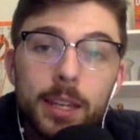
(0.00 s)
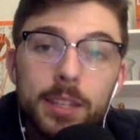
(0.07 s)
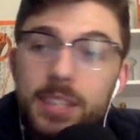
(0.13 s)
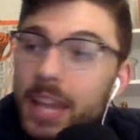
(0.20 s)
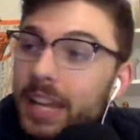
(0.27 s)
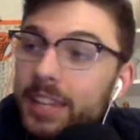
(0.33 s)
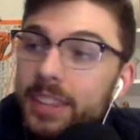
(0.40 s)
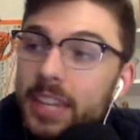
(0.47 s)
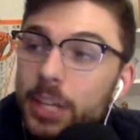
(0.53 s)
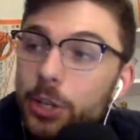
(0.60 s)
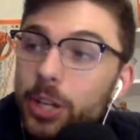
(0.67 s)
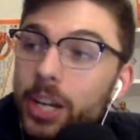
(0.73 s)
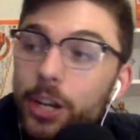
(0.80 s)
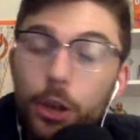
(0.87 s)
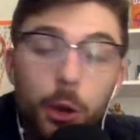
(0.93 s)
Second thing you
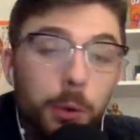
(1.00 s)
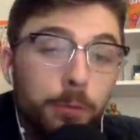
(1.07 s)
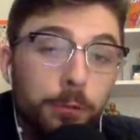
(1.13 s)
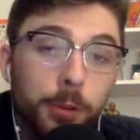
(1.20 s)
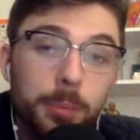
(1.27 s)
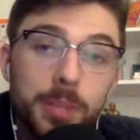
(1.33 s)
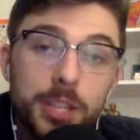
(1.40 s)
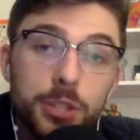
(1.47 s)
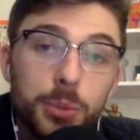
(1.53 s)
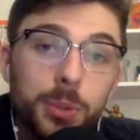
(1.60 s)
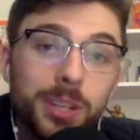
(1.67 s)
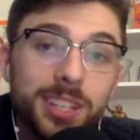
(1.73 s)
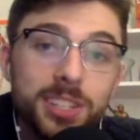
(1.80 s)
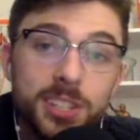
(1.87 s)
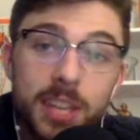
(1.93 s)
need to know from this
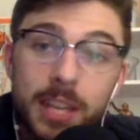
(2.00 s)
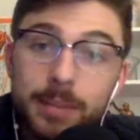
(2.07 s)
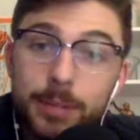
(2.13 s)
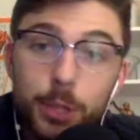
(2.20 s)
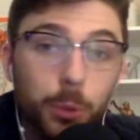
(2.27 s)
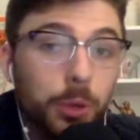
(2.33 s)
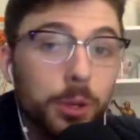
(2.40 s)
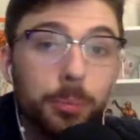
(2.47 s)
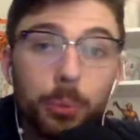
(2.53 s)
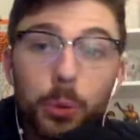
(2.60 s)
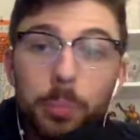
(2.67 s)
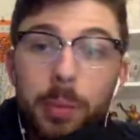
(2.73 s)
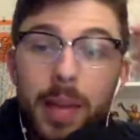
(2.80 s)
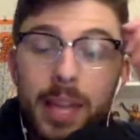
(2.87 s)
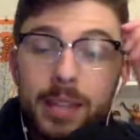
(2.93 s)
one is that the Oriole
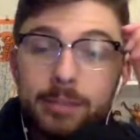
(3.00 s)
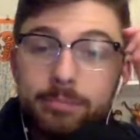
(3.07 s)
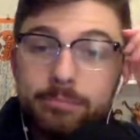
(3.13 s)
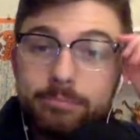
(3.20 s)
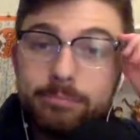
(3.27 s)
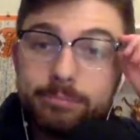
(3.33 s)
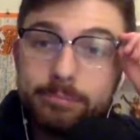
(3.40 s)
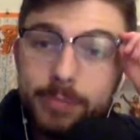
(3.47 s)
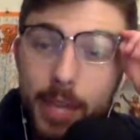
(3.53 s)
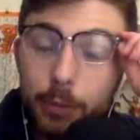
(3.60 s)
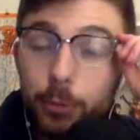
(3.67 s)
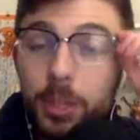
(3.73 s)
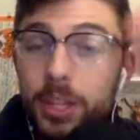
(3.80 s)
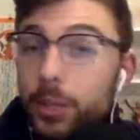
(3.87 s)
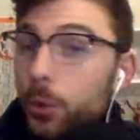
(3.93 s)
bullpen, and
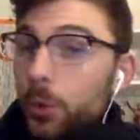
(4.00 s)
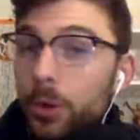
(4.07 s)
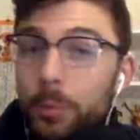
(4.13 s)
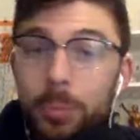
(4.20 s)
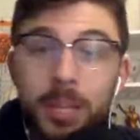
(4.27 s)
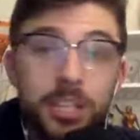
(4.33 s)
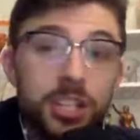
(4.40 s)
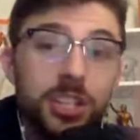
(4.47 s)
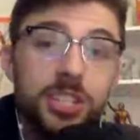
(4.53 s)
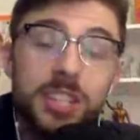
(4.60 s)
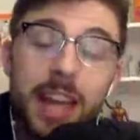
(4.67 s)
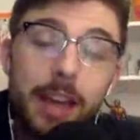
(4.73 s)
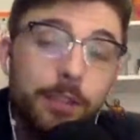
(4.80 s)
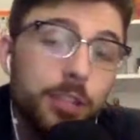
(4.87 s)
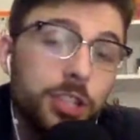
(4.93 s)
really the Oriole pitching
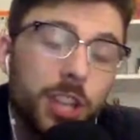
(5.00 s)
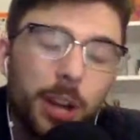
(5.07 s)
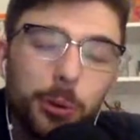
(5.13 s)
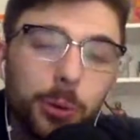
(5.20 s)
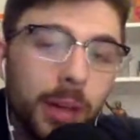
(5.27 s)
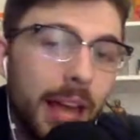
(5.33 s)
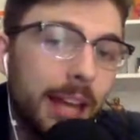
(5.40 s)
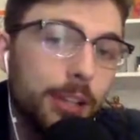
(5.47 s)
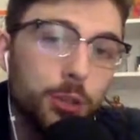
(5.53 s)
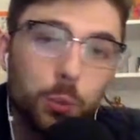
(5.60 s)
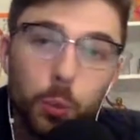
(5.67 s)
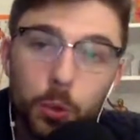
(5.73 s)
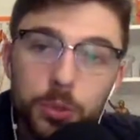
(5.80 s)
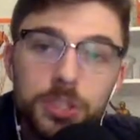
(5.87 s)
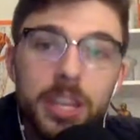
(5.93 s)
staff in general, had its
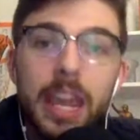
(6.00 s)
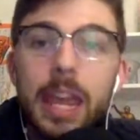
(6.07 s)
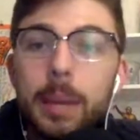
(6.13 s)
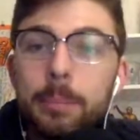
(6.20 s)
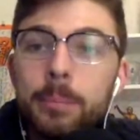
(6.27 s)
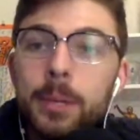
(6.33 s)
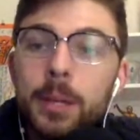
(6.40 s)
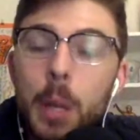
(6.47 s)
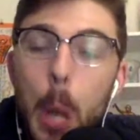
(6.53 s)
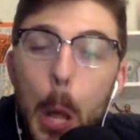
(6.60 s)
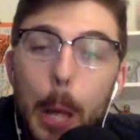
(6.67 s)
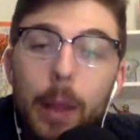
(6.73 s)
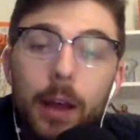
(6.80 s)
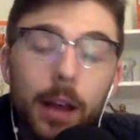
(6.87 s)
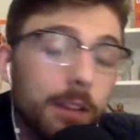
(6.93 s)
worst game
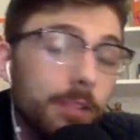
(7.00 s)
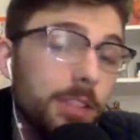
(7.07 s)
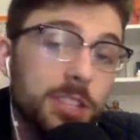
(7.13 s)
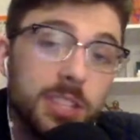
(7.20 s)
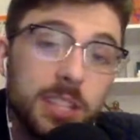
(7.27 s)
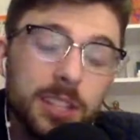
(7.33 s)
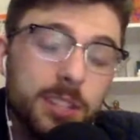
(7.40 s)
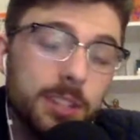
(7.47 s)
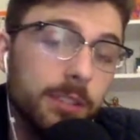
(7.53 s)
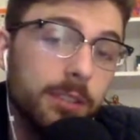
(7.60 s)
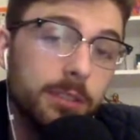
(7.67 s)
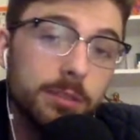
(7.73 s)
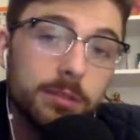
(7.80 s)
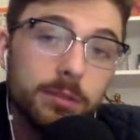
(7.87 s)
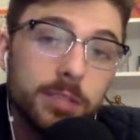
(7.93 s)
of the season.
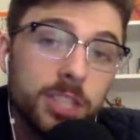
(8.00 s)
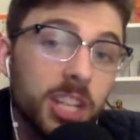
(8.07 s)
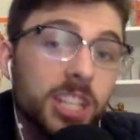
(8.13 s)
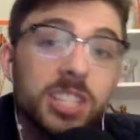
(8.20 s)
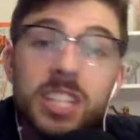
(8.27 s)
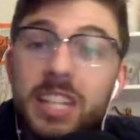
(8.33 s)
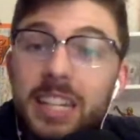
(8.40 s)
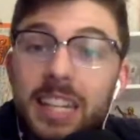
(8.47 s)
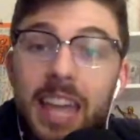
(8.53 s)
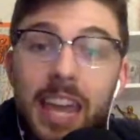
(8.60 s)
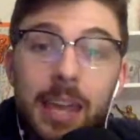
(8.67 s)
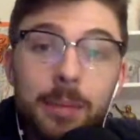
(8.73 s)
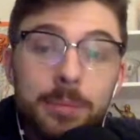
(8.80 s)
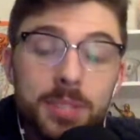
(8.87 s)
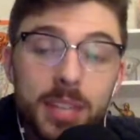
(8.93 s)
16
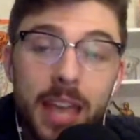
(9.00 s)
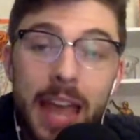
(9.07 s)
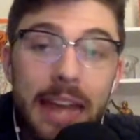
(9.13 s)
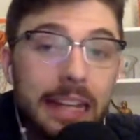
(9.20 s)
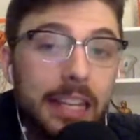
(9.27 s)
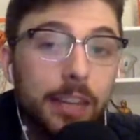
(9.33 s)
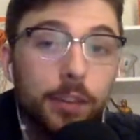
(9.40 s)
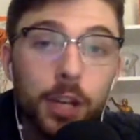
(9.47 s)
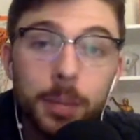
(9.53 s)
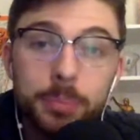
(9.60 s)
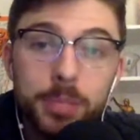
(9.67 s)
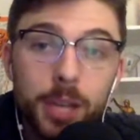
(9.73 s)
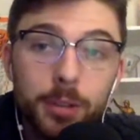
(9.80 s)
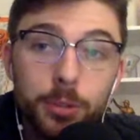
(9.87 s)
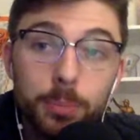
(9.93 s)
games, they hadn't given
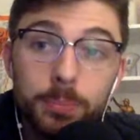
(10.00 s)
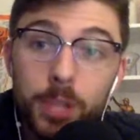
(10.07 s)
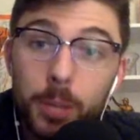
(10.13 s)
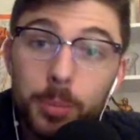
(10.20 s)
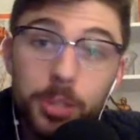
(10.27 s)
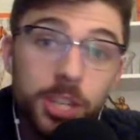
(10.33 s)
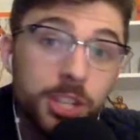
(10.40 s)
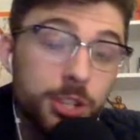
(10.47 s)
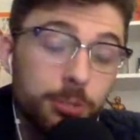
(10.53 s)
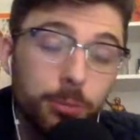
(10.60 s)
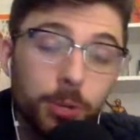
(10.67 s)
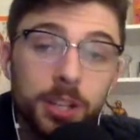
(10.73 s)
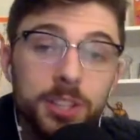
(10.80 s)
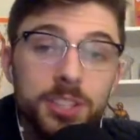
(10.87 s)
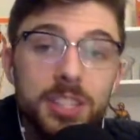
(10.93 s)
up double-digit
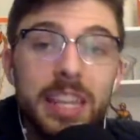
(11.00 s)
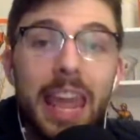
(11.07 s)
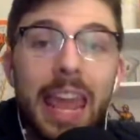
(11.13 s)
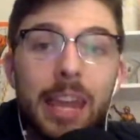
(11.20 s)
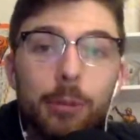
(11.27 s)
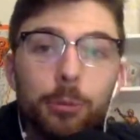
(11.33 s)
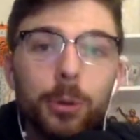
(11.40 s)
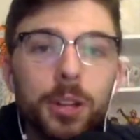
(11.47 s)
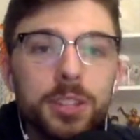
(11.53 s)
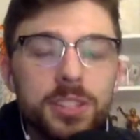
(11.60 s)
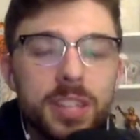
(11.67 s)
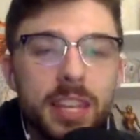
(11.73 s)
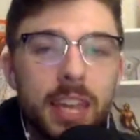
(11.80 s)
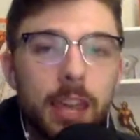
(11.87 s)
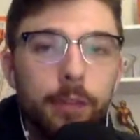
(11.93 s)
runs. The 8
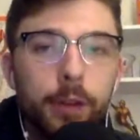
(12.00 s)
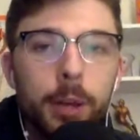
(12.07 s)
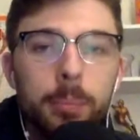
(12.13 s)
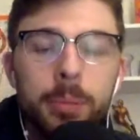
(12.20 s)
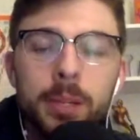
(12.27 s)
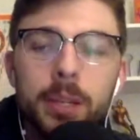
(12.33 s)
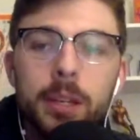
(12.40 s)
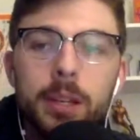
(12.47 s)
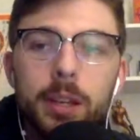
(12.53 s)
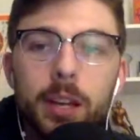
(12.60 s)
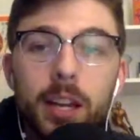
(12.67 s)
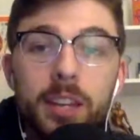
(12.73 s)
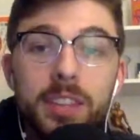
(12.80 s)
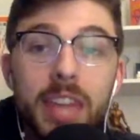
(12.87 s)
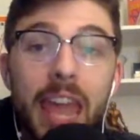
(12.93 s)
runs they gave up
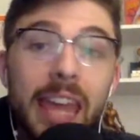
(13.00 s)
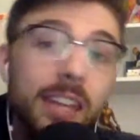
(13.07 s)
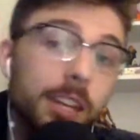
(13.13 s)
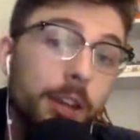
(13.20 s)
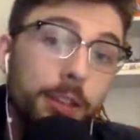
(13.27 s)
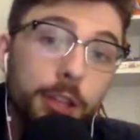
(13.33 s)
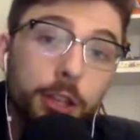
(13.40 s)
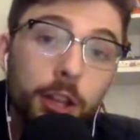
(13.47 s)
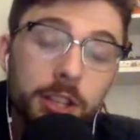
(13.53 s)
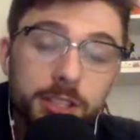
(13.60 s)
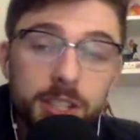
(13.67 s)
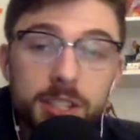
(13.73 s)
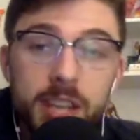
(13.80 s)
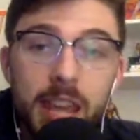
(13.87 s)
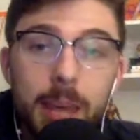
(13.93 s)
in the 8-0
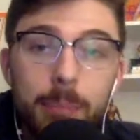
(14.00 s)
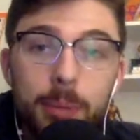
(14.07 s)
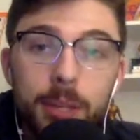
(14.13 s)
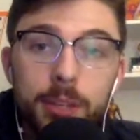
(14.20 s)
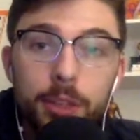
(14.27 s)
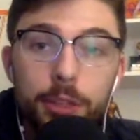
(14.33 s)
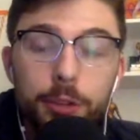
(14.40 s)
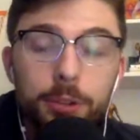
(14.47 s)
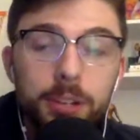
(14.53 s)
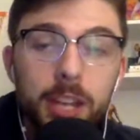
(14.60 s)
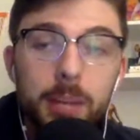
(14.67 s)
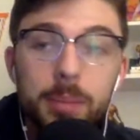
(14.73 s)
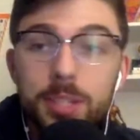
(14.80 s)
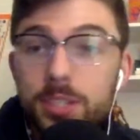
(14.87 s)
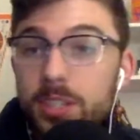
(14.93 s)
loss to Tampa in the third
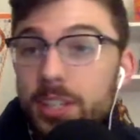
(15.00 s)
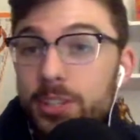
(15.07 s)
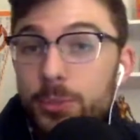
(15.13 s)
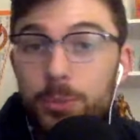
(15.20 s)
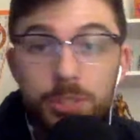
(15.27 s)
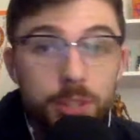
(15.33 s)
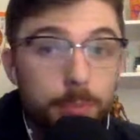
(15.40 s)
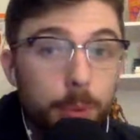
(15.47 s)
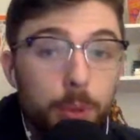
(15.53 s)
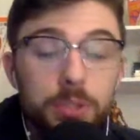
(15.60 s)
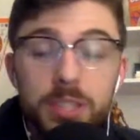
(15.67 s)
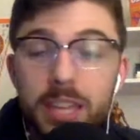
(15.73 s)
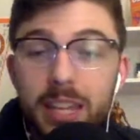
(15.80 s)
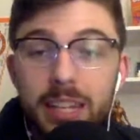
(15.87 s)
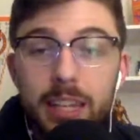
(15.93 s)
game of the season was the
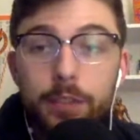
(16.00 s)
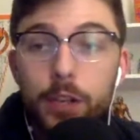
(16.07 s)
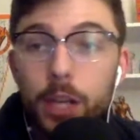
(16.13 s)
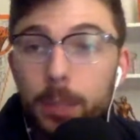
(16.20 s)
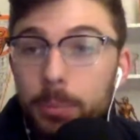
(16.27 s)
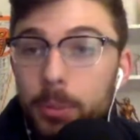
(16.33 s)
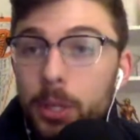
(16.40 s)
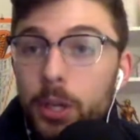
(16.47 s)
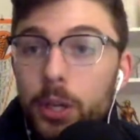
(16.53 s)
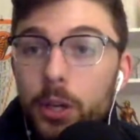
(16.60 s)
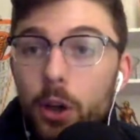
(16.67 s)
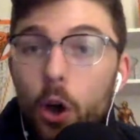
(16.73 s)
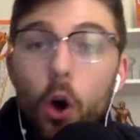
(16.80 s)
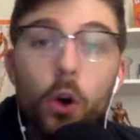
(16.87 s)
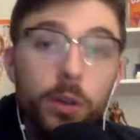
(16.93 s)
most they had given up
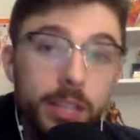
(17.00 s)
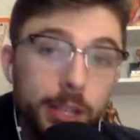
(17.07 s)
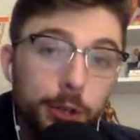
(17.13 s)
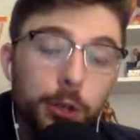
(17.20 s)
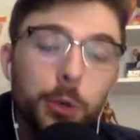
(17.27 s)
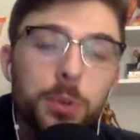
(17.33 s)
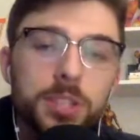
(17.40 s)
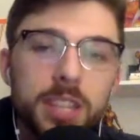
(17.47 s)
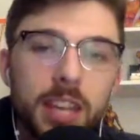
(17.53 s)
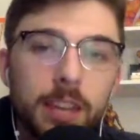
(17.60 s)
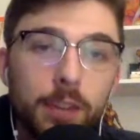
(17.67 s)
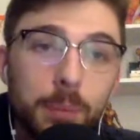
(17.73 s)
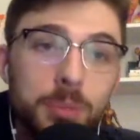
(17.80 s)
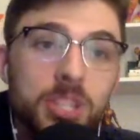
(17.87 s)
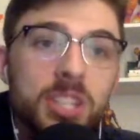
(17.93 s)
all year. Of course, they
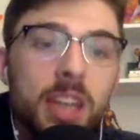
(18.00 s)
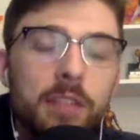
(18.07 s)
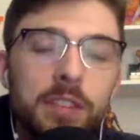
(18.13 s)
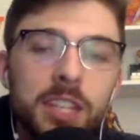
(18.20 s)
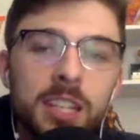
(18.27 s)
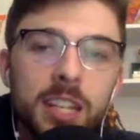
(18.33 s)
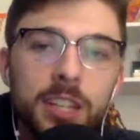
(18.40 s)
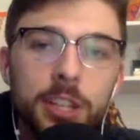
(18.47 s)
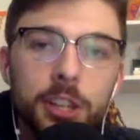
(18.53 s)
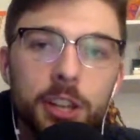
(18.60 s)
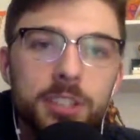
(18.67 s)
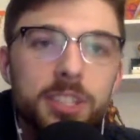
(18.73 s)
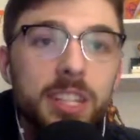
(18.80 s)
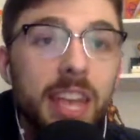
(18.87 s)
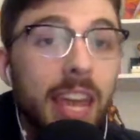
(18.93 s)
gave up 7 in the
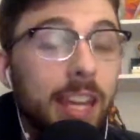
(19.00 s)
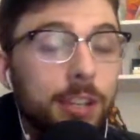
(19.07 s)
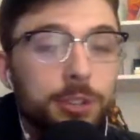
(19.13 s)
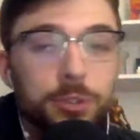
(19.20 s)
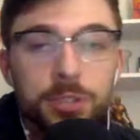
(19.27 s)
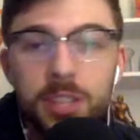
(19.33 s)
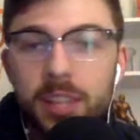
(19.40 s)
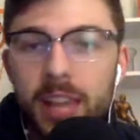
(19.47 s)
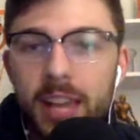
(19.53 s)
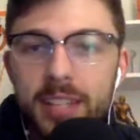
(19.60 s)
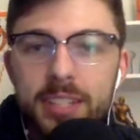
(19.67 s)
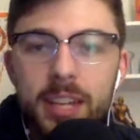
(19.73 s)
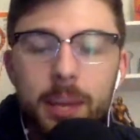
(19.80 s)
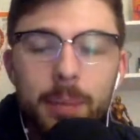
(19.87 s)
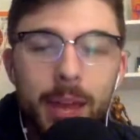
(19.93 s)
loss to the Angels the
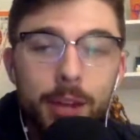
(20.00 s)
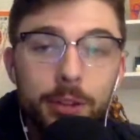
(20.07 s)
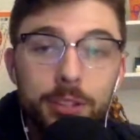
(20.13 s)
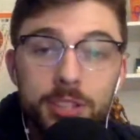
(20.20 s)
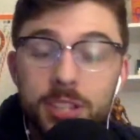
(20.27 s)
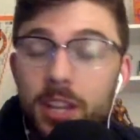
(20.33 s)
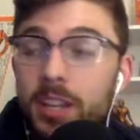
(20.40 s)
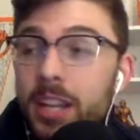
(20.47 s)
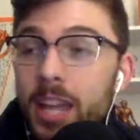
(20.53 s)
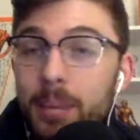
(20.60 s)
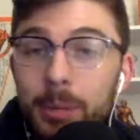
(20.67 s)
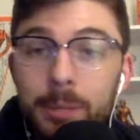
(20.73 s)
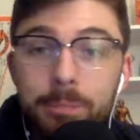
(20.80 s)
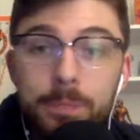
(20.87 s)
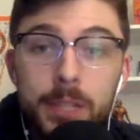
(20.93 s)
last time out on Sunday,
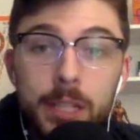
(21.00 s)
but